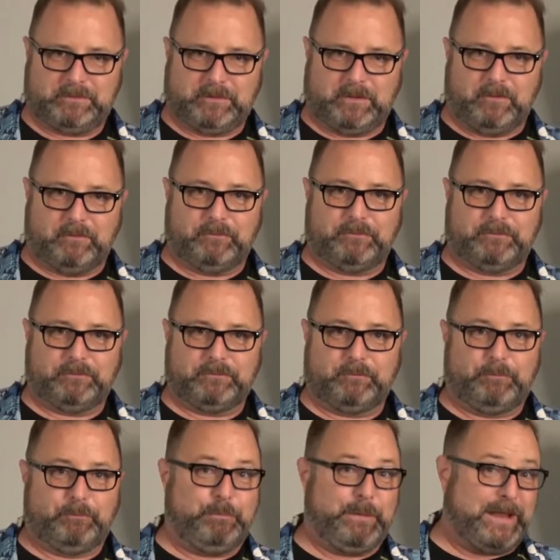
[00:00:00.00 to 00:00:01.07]
of
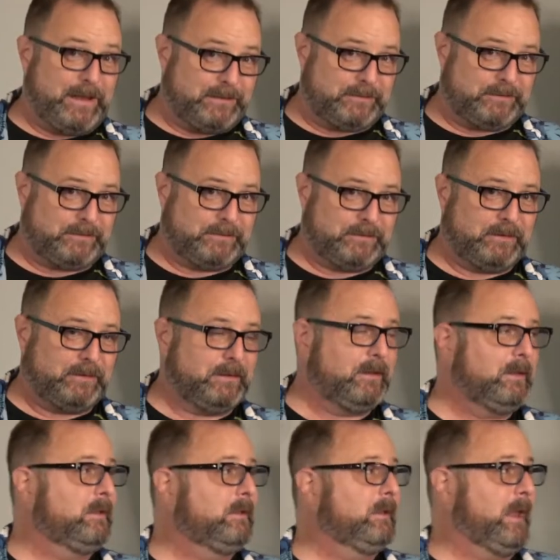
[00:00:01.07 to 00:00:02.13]
bits,
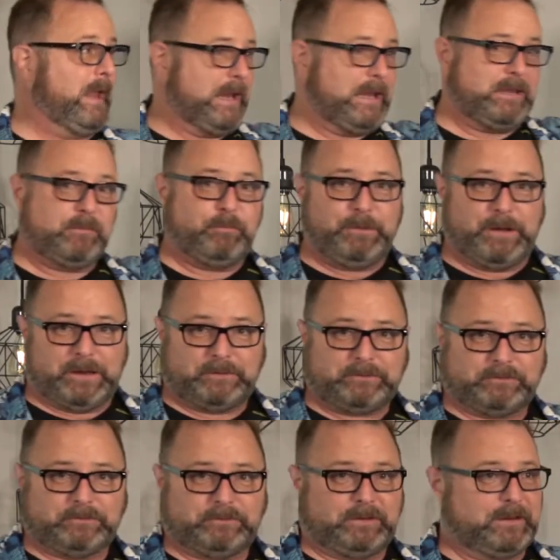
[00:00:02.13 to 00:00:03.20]
8
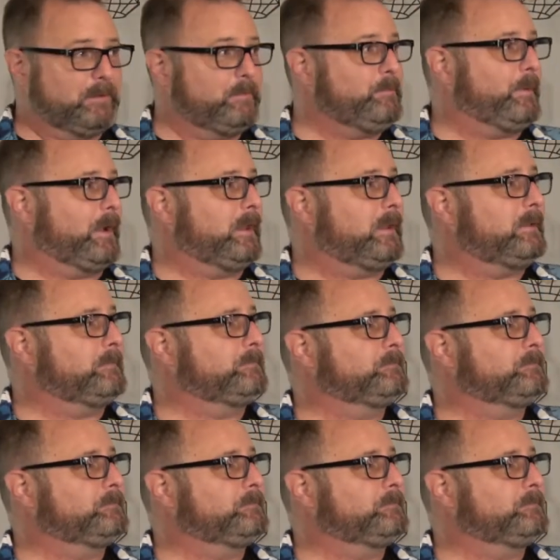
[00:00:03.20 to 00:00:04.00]
bits in a byte,